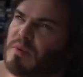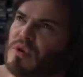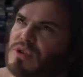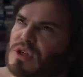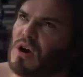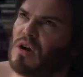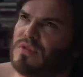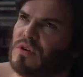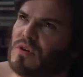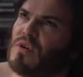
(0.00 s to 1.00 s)
been mooching
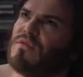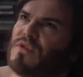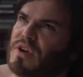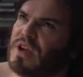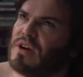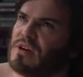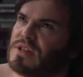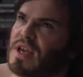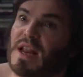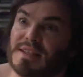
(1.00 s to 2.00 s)
off you for
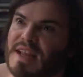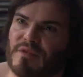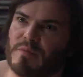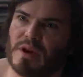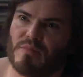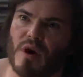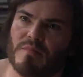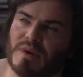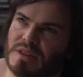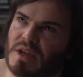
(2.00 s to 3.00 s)
years, and it's never been a
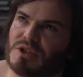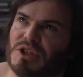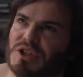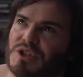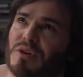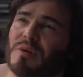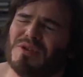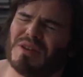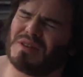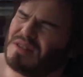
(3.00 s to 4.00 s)
problem until she showed up.
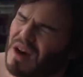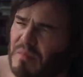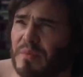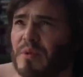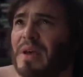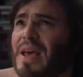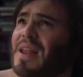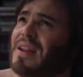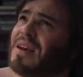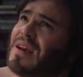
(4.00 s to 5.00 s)
Just dump her, man.